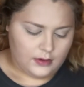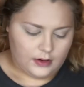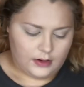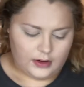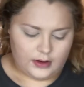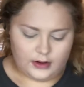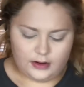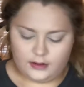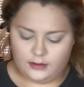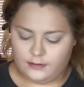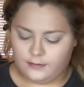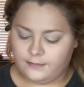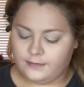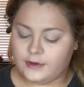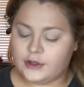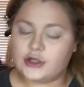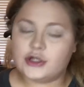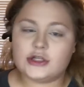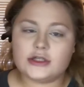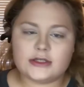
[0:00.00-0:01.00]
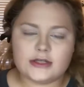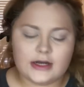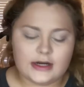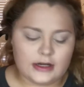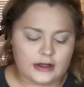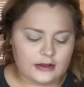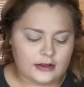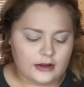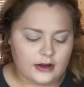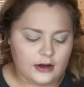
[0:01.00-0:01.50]
and finish
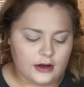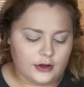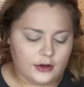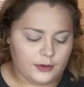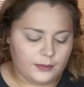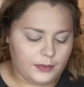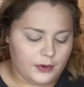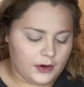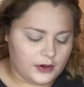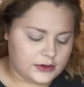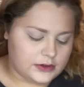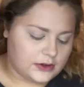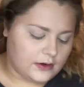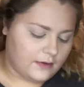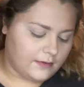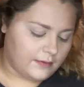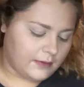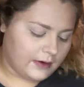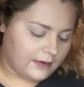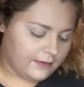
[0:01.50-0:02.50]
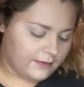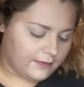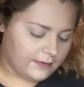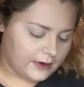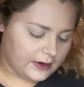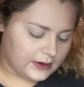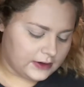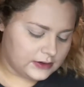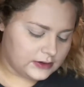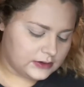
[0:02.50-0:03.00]
setting the other parts of my
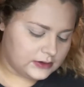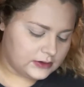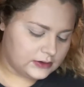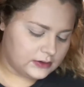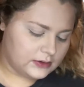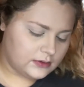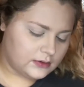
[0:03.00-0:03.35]
face.